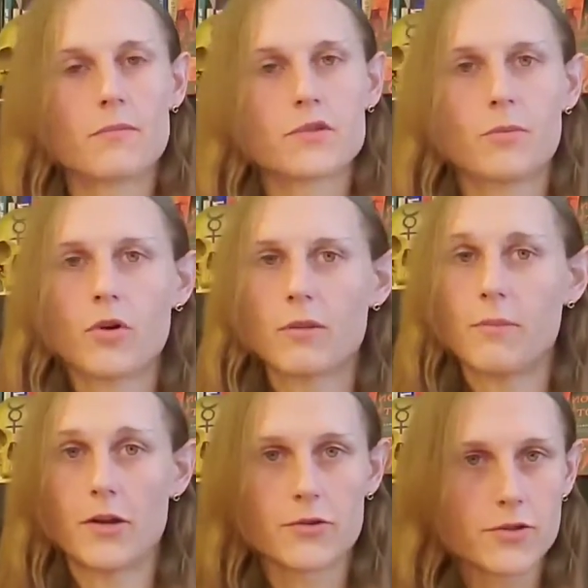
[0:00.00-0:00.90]
supporting
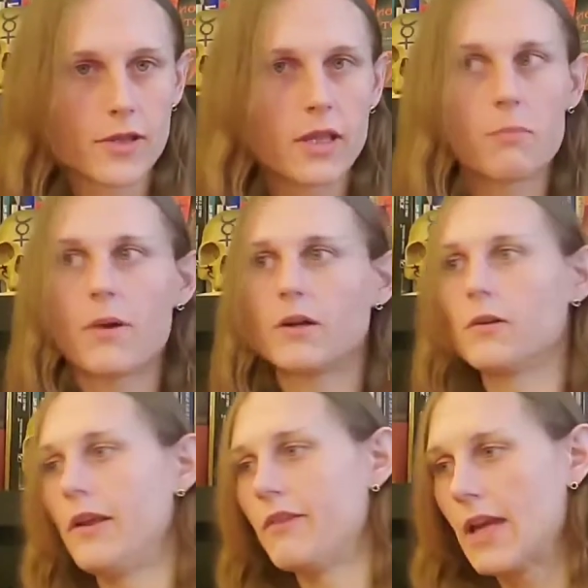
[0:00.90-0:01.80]
better sleep, better
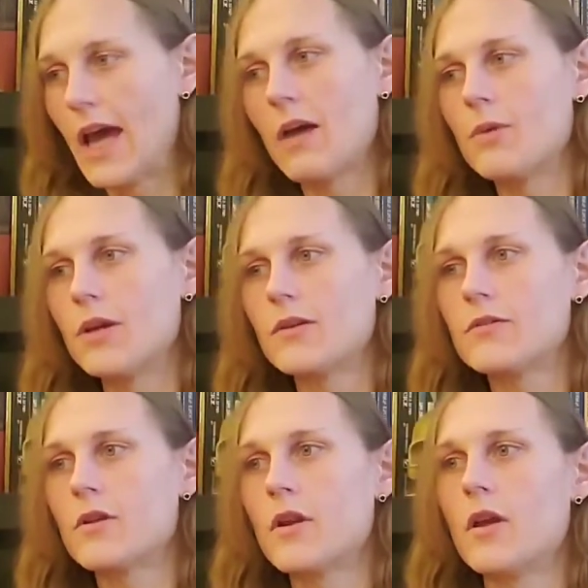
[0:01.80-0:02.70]
living
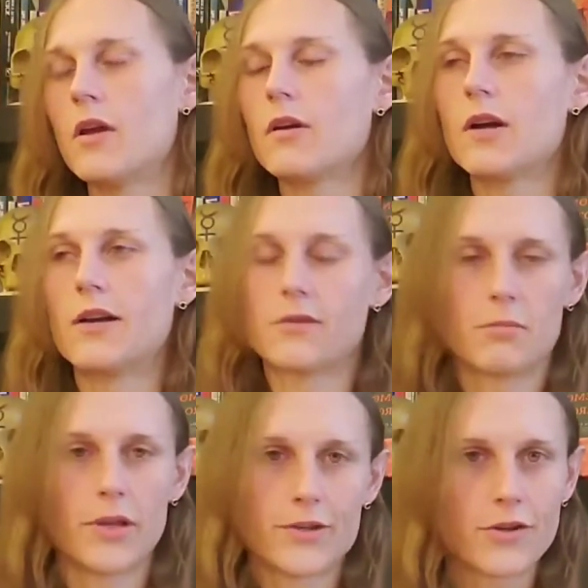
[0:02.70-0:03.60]
habits,
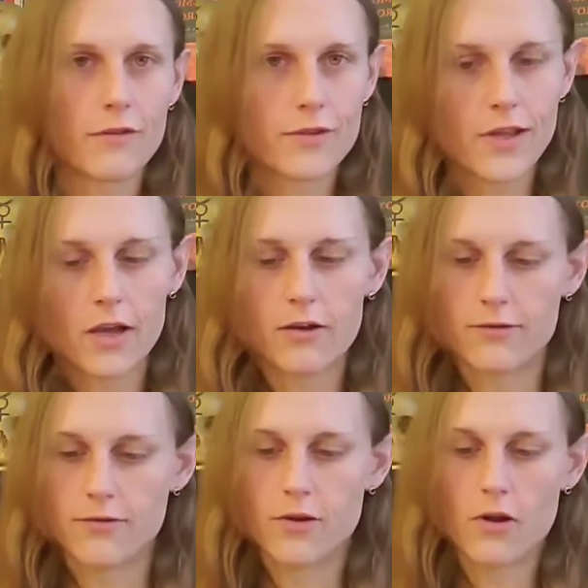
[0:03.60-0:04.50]
contemplation of self,
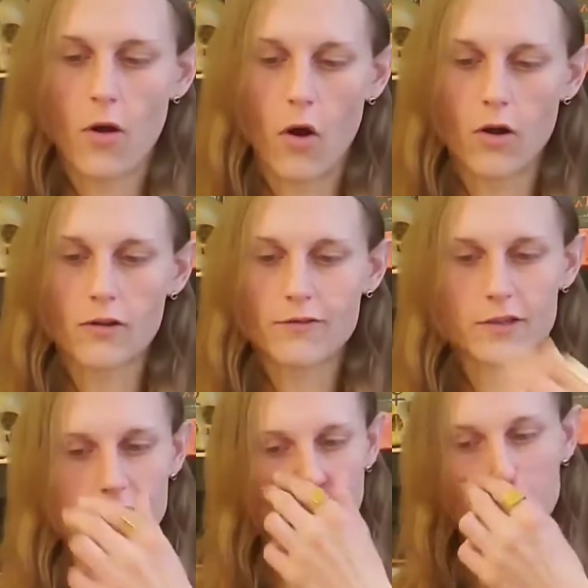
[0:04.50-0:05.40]
all of
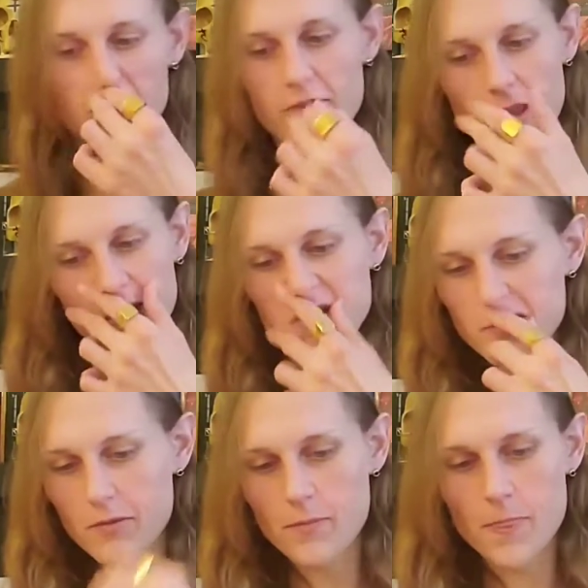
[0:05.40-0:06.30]
these type of things.
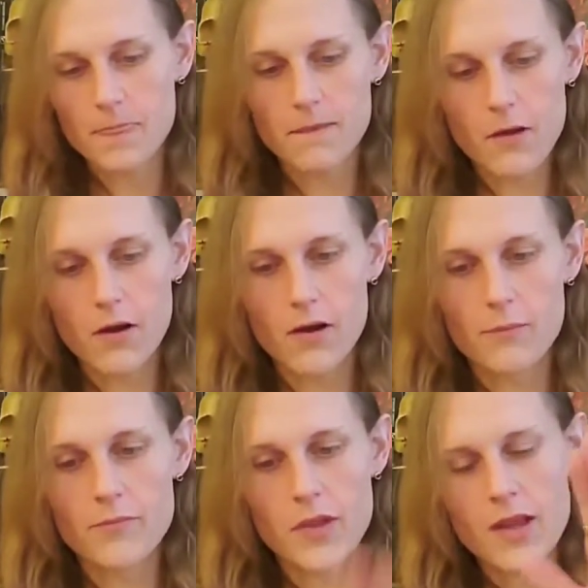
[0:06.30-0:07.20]

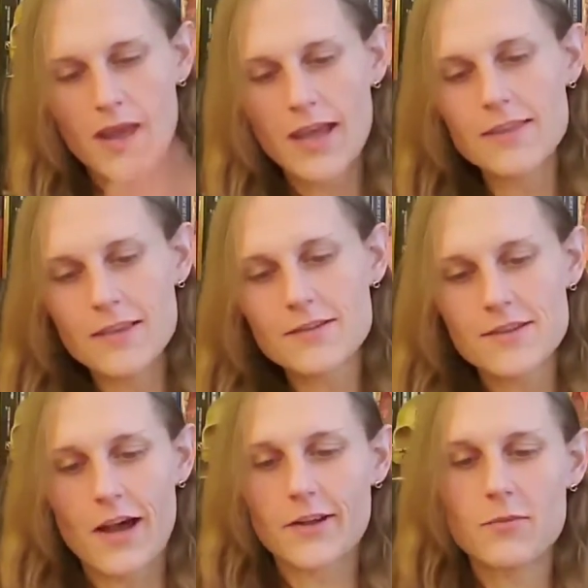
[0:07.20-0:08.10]
In this
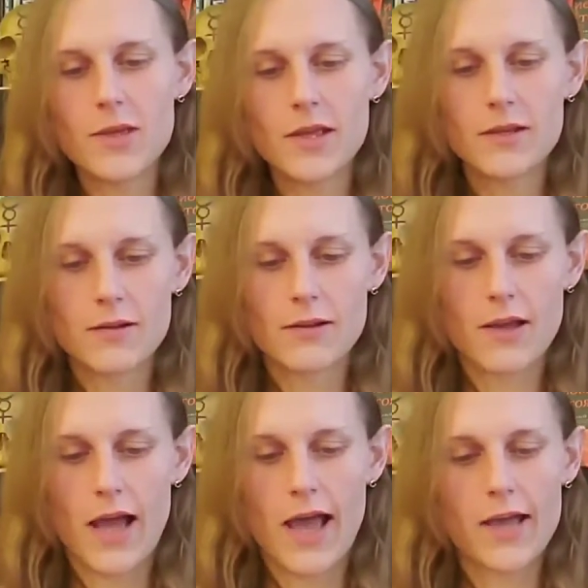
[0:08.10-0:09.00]
document,
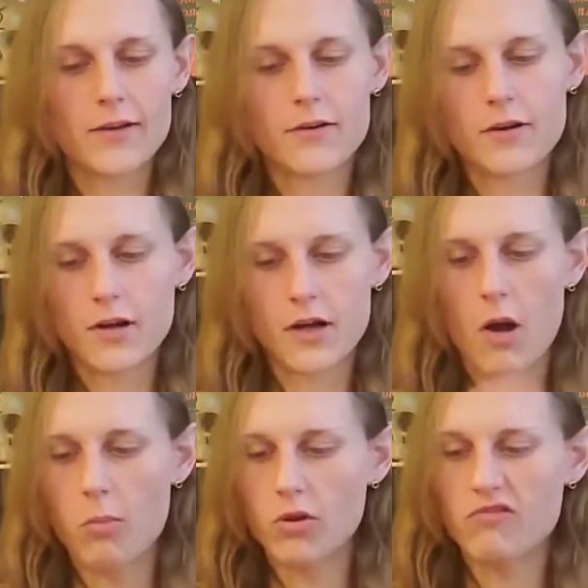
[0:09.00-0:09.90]
I had a
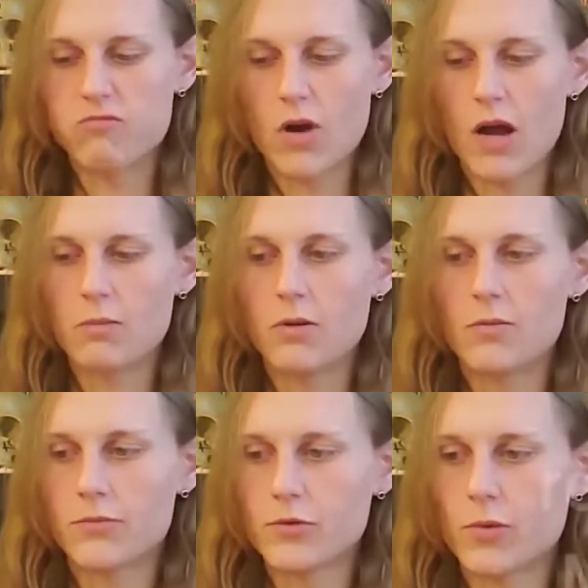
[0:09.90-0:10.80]
couple of
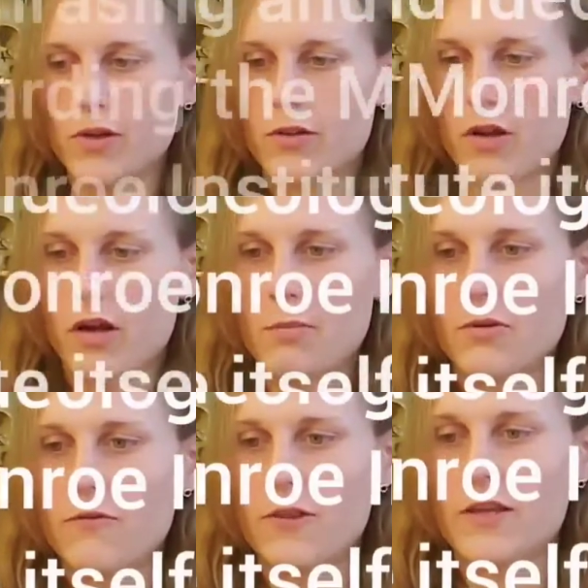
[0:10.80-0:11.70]
problems with a couple
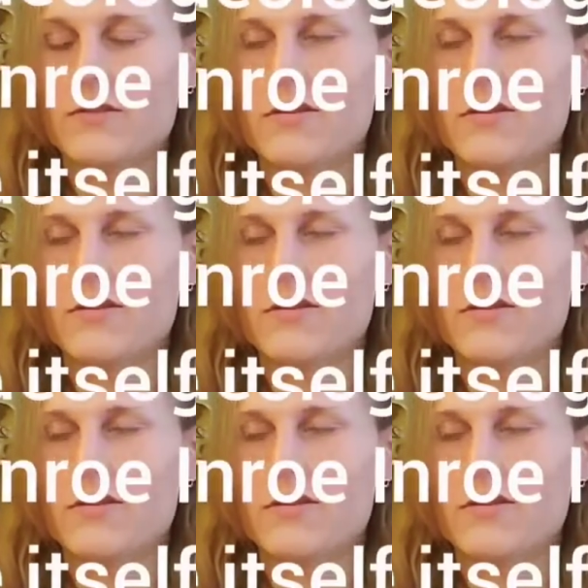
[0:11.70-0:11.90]
of things